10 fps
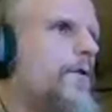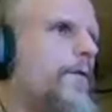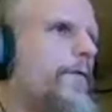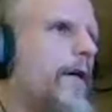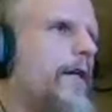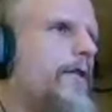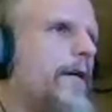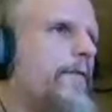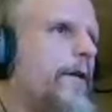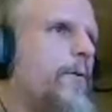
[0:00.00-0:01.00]
So if you guys
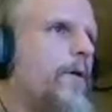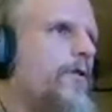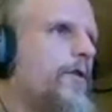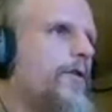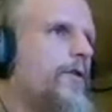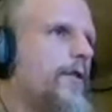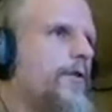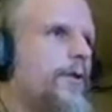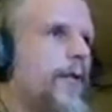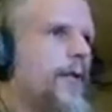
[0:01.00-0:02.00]
have any questions
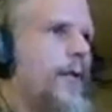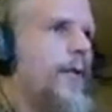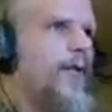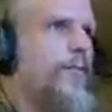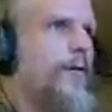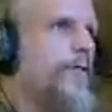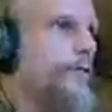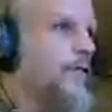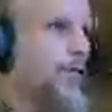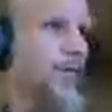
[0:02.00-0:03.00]
that you'd like to ask me,
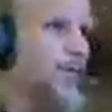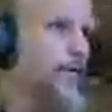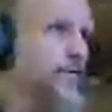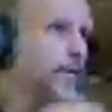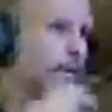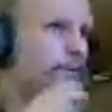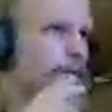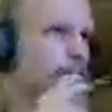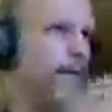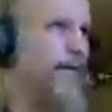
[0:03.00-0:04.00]
or if there's
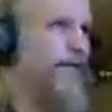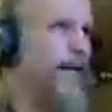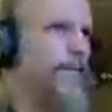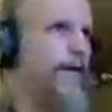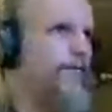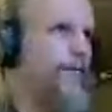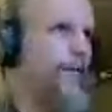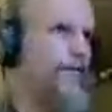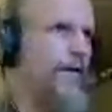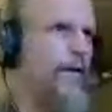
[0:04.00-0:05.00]
something you think that I may have
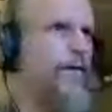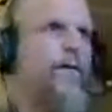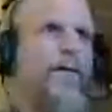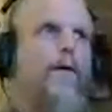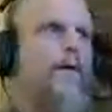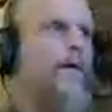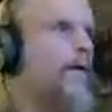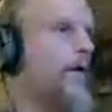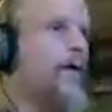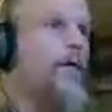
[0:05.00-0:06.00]
left out,
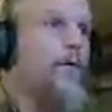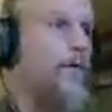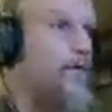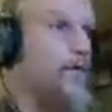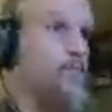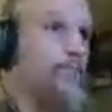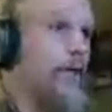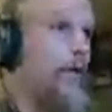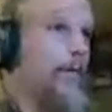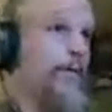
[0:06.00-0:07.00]

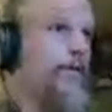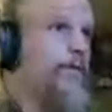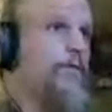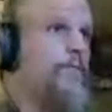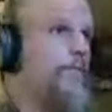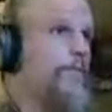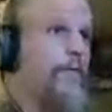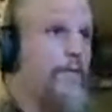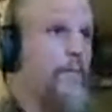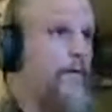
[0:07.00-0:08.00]
by all means,
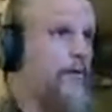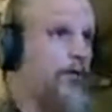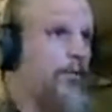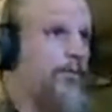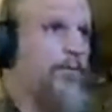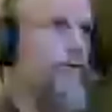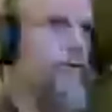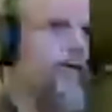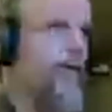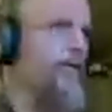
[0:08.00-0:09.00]
feel free to jump in the
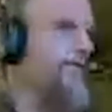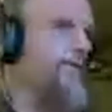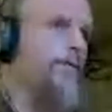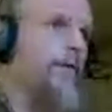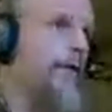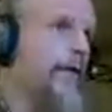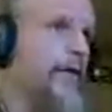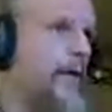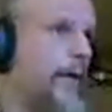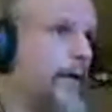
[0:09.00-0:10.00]
chats. Feel free to
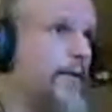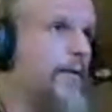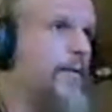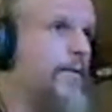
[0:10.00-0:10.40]
interact.